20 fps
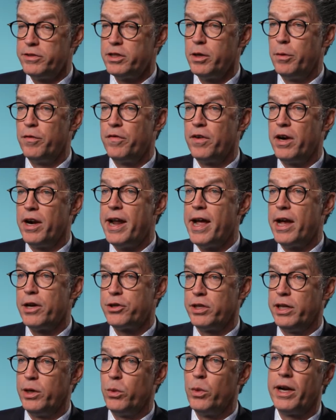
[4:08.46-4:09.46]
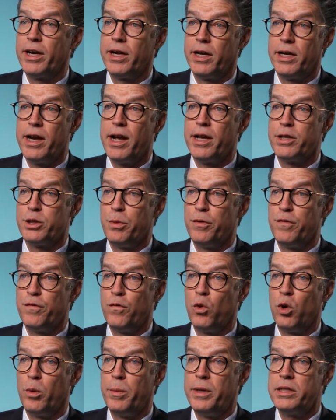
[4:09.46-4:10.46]
some of our nationally recognized
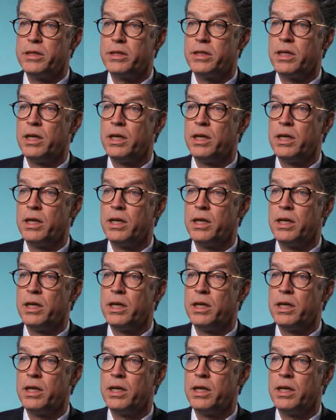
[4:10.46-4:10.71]
performance.